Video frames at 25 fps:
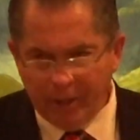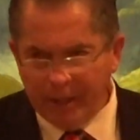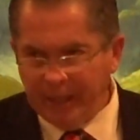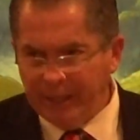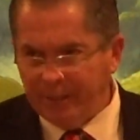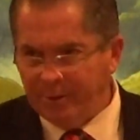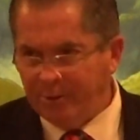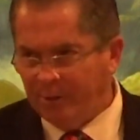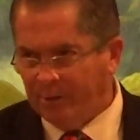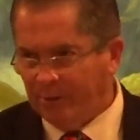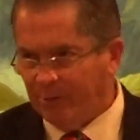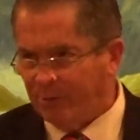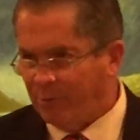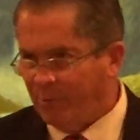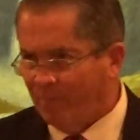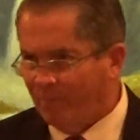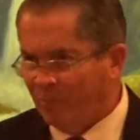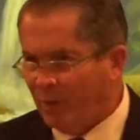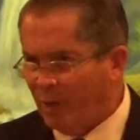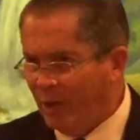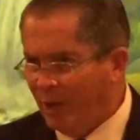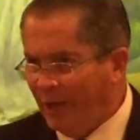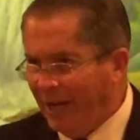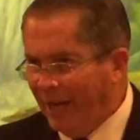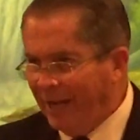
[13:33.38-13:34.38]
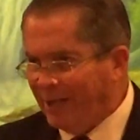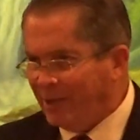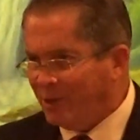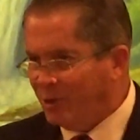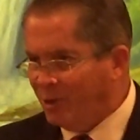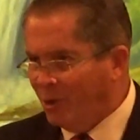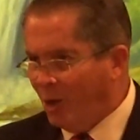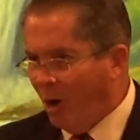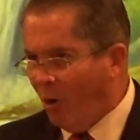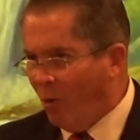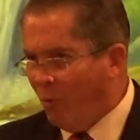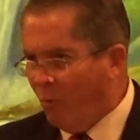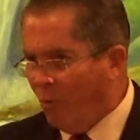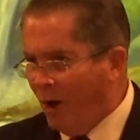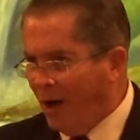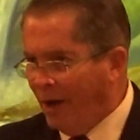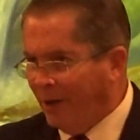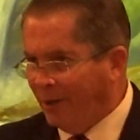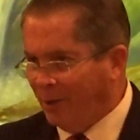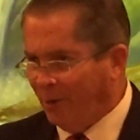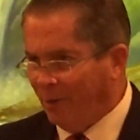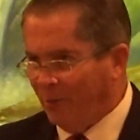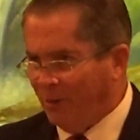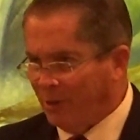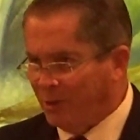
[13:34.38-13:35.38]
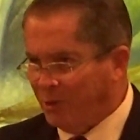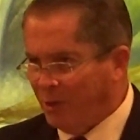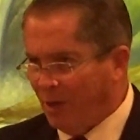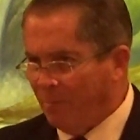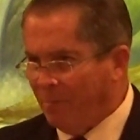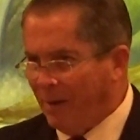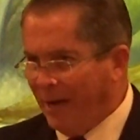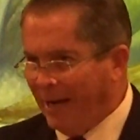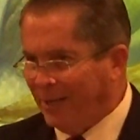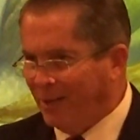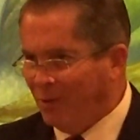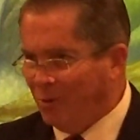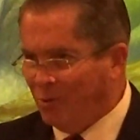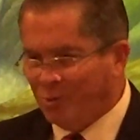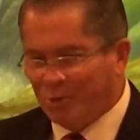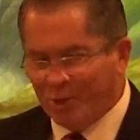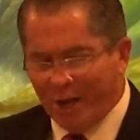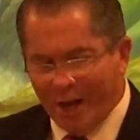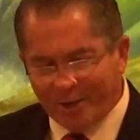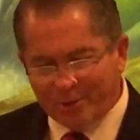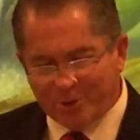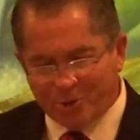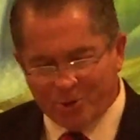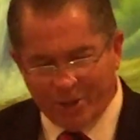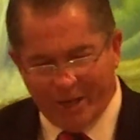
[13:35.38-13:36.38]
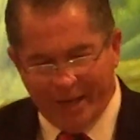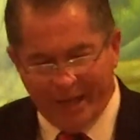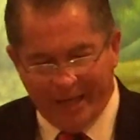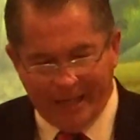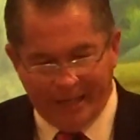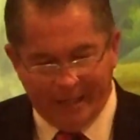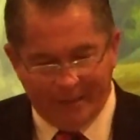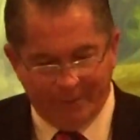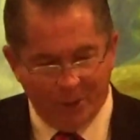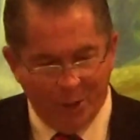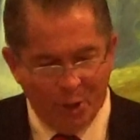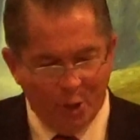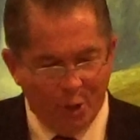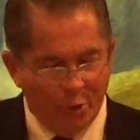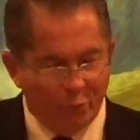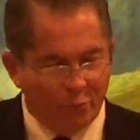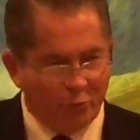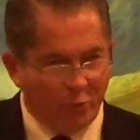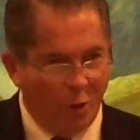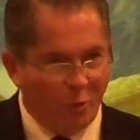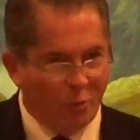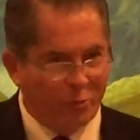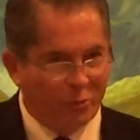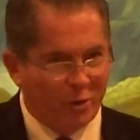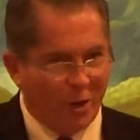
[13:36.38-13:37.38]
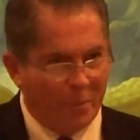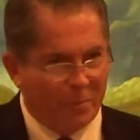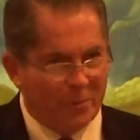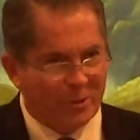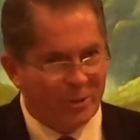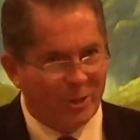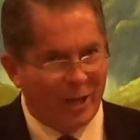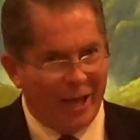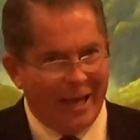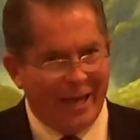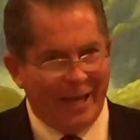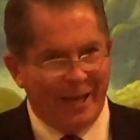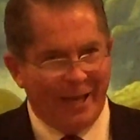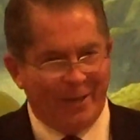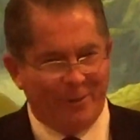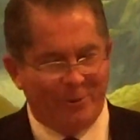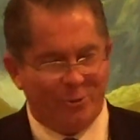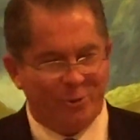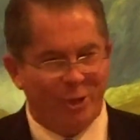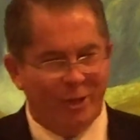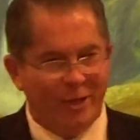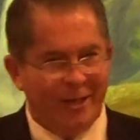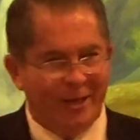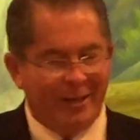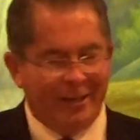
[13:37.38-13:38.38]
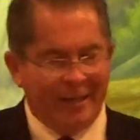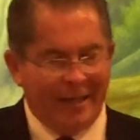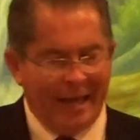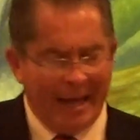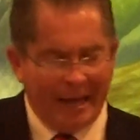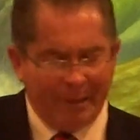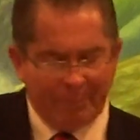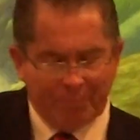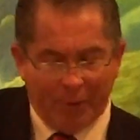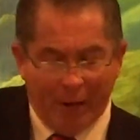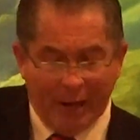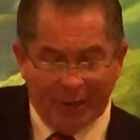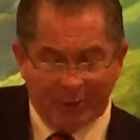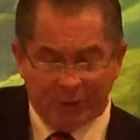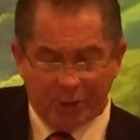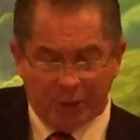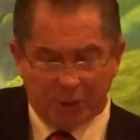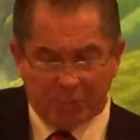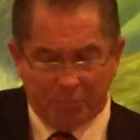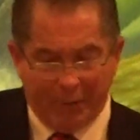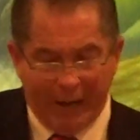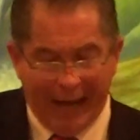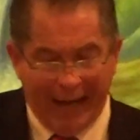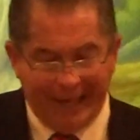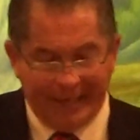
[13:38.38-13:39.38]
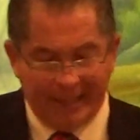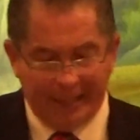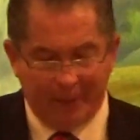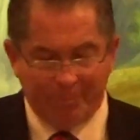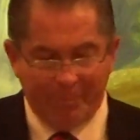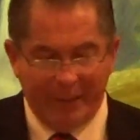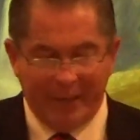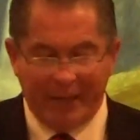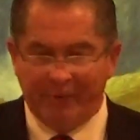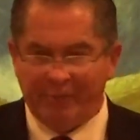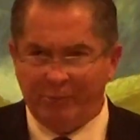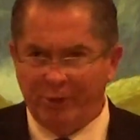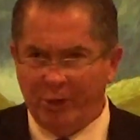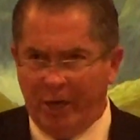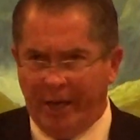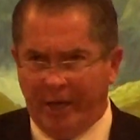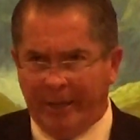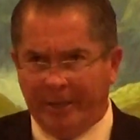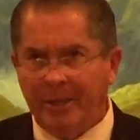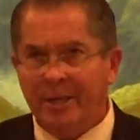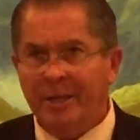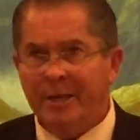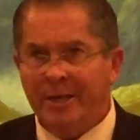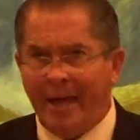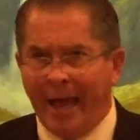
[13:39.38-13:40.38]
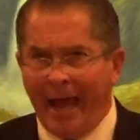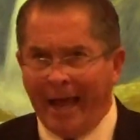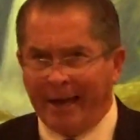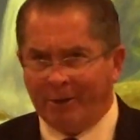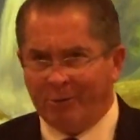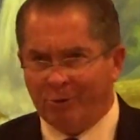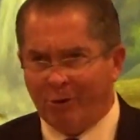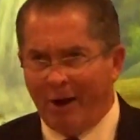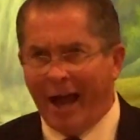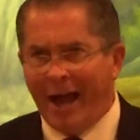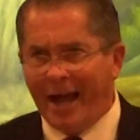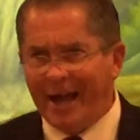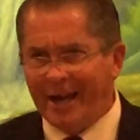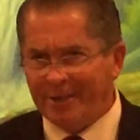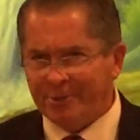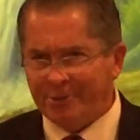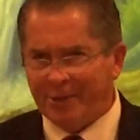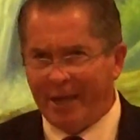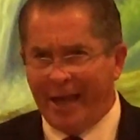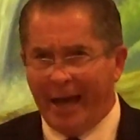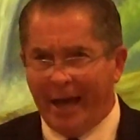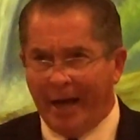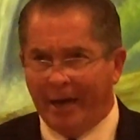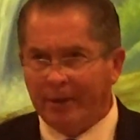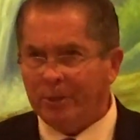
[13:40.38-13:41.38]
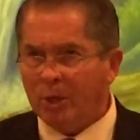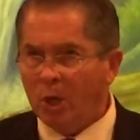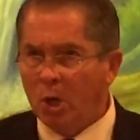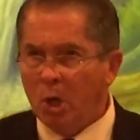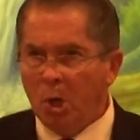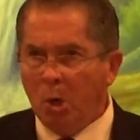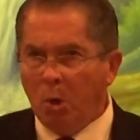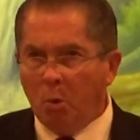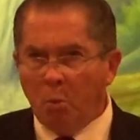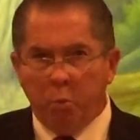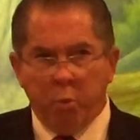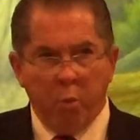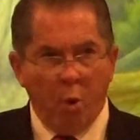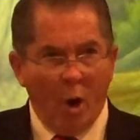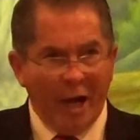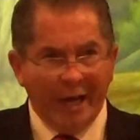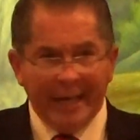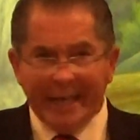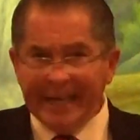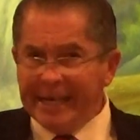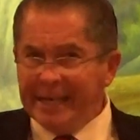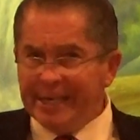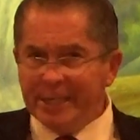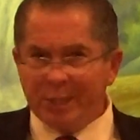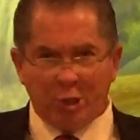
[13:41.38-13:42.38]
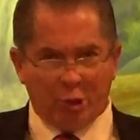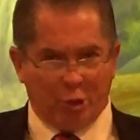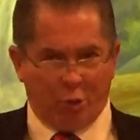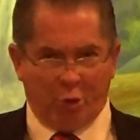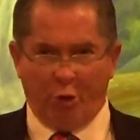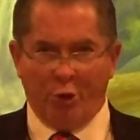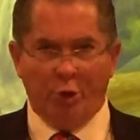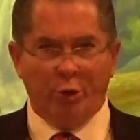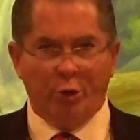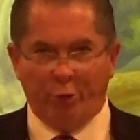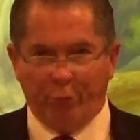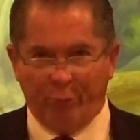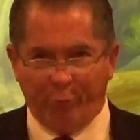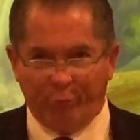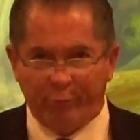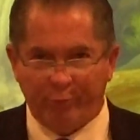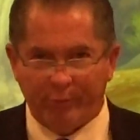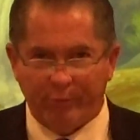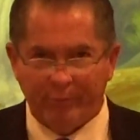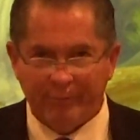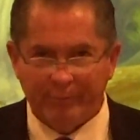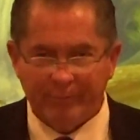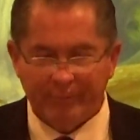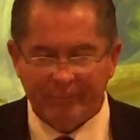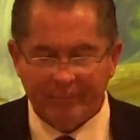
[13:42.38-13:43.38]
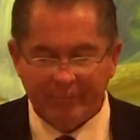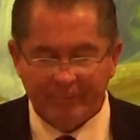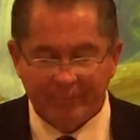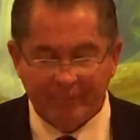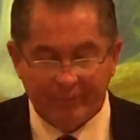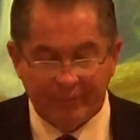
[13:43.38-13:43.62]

religions. It's no wonder that somebody who's not saved throws up his hands like Pontius Pilate may have done, and cries out, what is truth? Yeah.